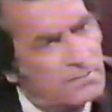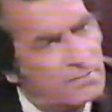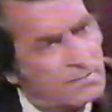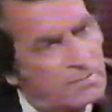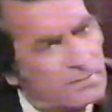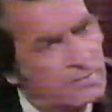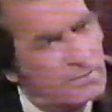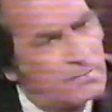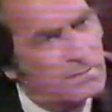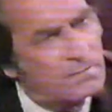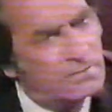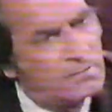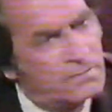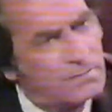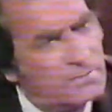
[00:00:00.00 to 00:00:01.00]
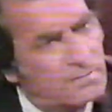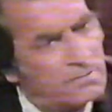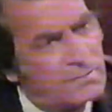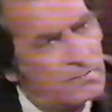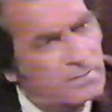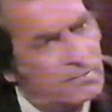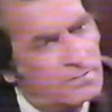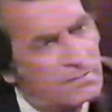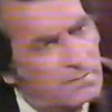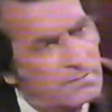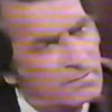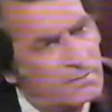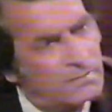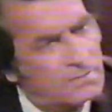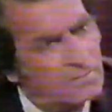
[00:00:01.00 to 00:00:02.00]
well, she was in an
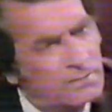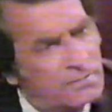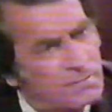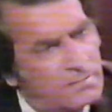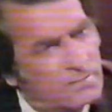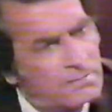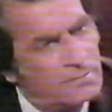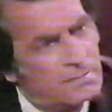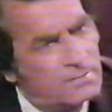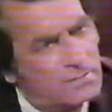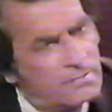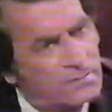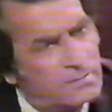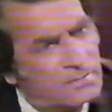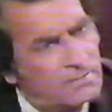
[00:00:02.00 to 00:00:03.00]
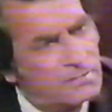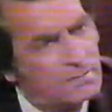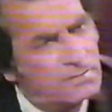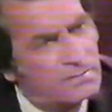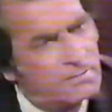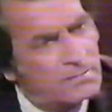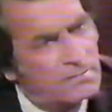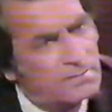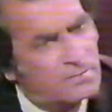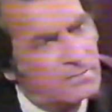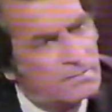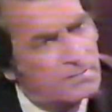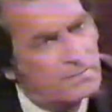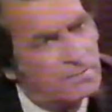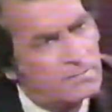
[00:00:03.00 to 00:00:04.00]
emotional mood. She was vulnerable.
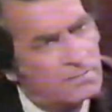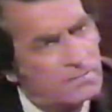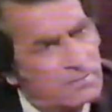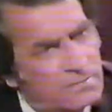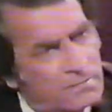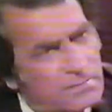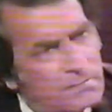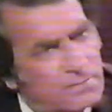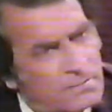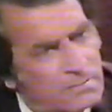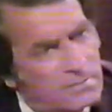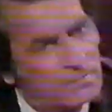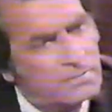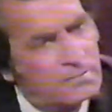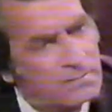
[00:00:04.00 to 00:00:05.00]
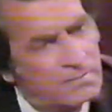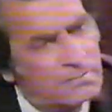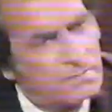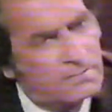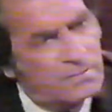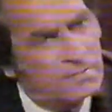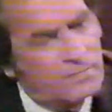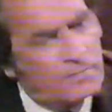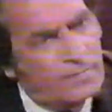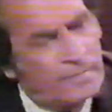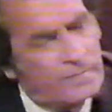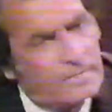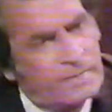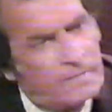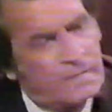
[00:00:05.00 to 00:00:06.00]
You know, she had just gotten her daughter back and
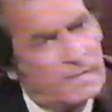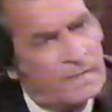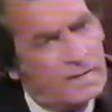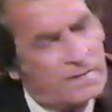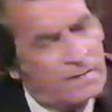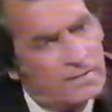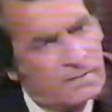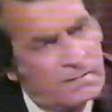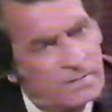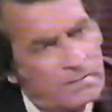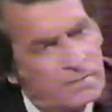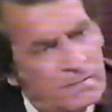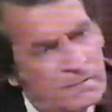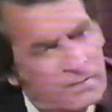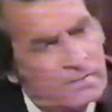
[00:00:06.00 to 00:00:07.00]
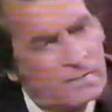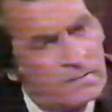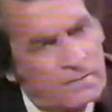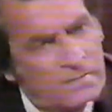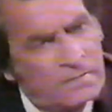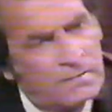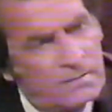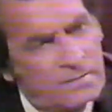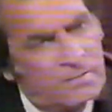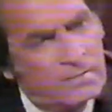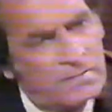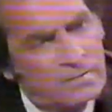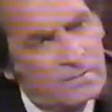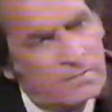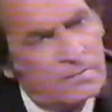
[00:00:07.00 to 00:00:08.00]
uh, she was carrying a child. His father
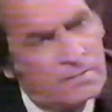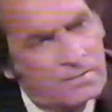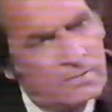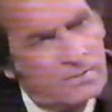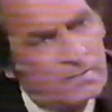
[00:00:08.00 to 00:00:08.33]
was dead.